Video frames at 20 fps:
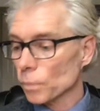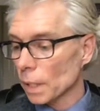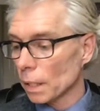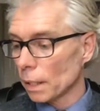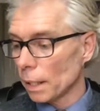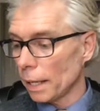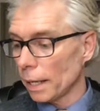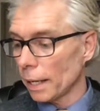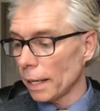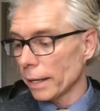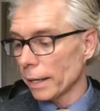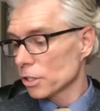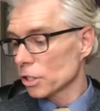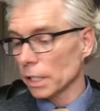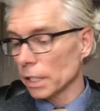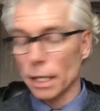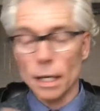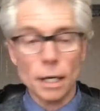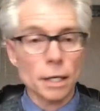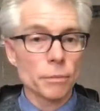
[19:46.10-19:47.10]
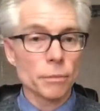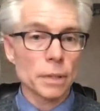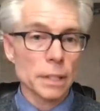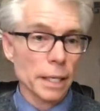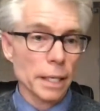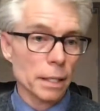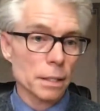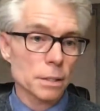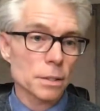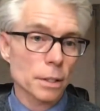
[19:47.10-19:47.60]
Actually
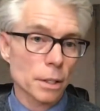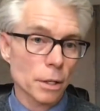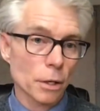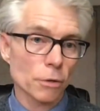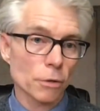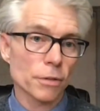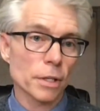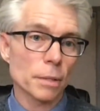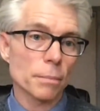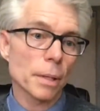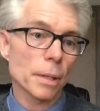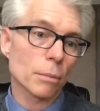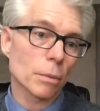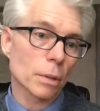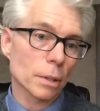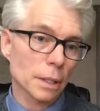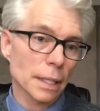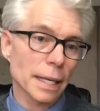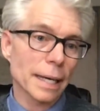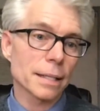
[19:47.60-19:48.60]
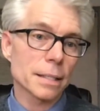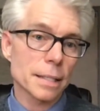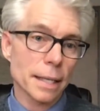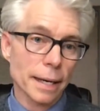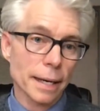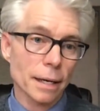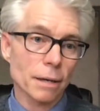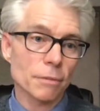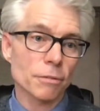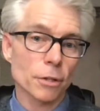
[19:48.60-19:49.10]
unrelated to COVID, but we're glad to
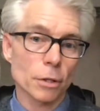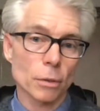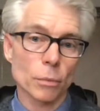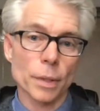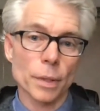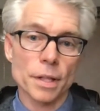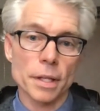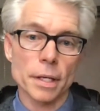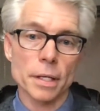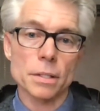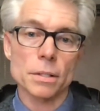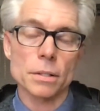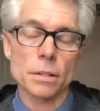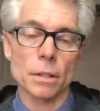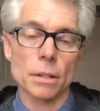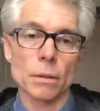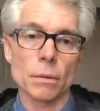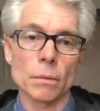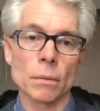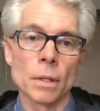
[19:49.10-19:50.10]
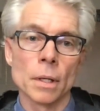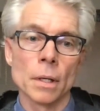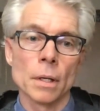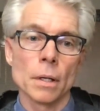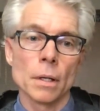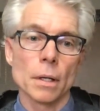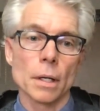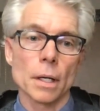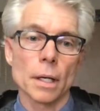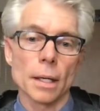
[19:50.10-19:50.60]
have her with us. So
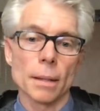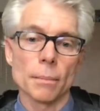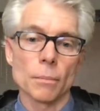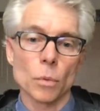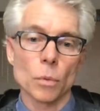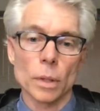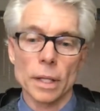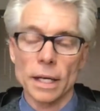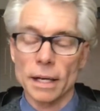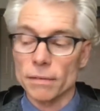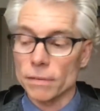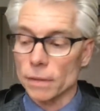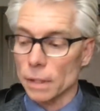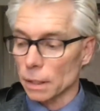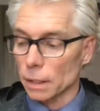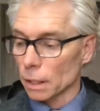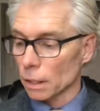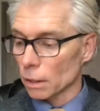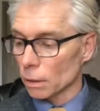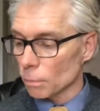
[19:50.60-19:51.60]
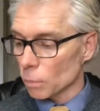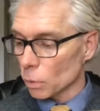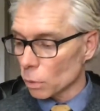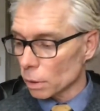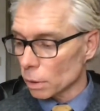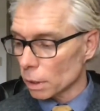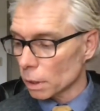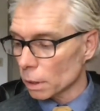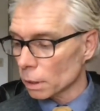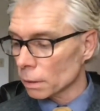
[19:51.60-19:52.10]
we'll have a little
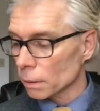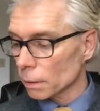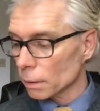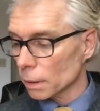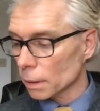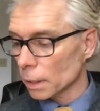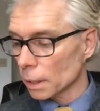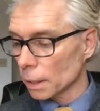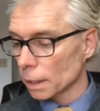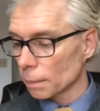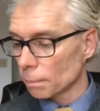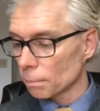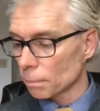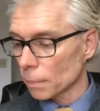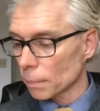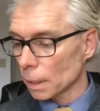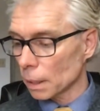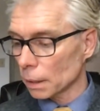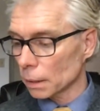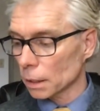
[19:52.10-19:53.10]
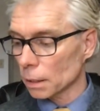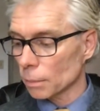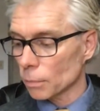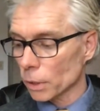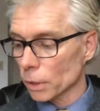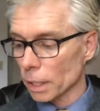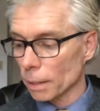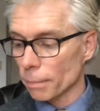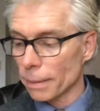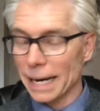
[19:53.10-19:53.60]
more a little
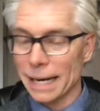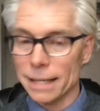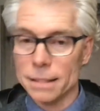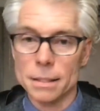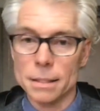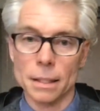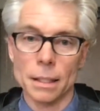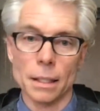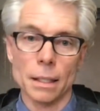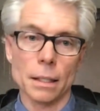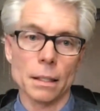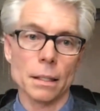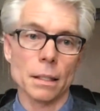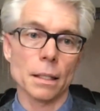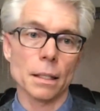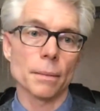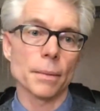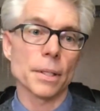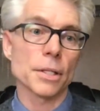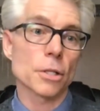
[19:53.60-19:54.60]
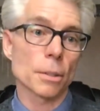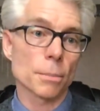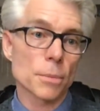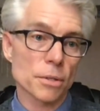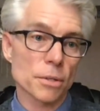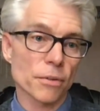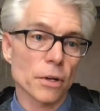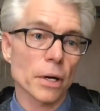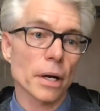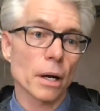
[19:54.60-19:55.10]
more capacity in terms
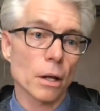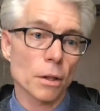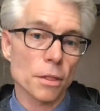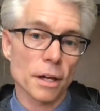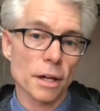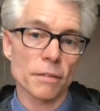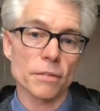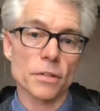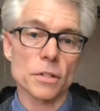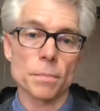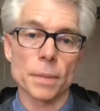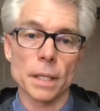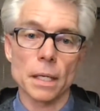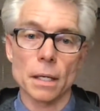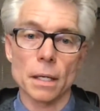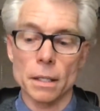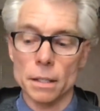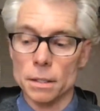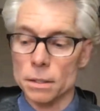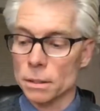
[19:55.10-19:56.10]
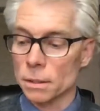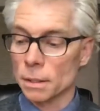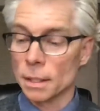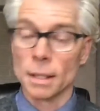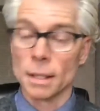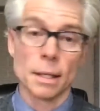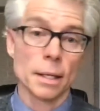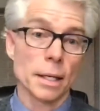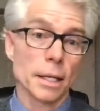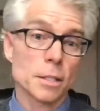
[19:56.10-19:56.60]
of our health office, because
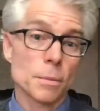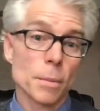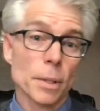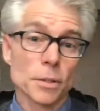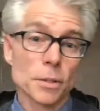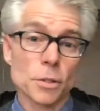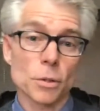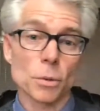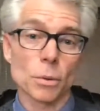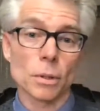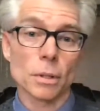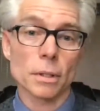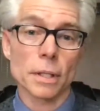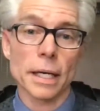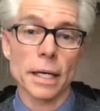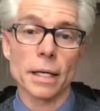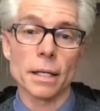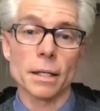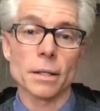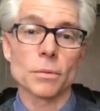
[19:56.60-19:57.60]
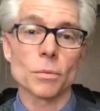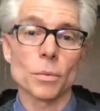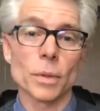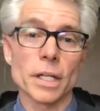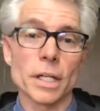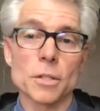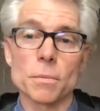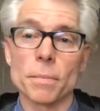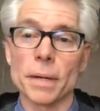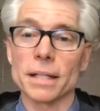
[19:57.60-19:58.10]
it's middle school and we
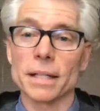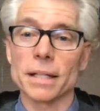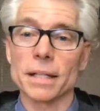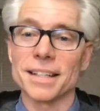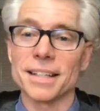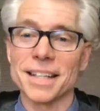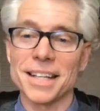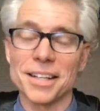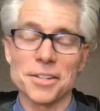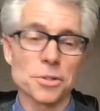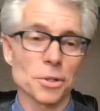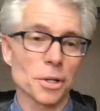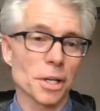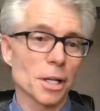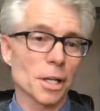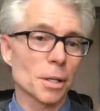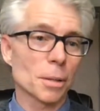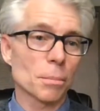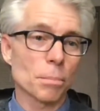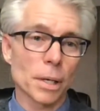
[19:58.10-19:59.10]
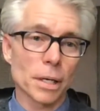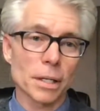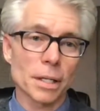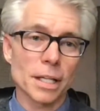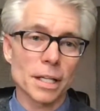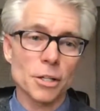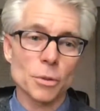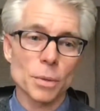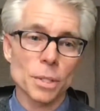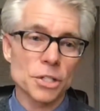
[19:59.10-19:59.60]
expect that kids are going to bonk
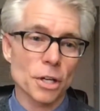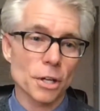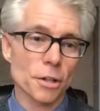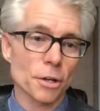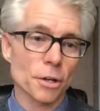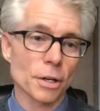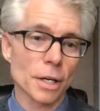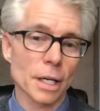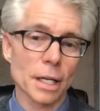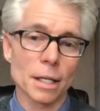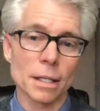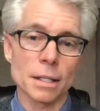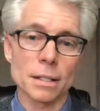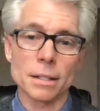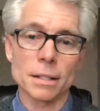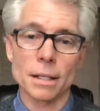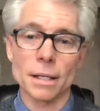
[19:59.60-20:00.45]
into each other and